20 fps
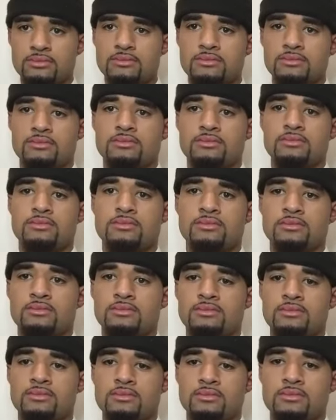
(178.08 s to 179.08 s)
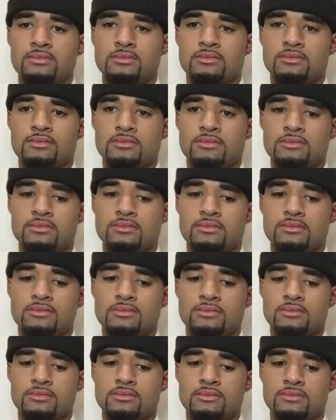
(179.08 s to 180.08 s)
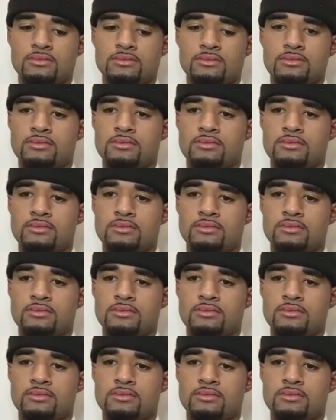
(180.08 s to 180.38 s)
Nobody speaks.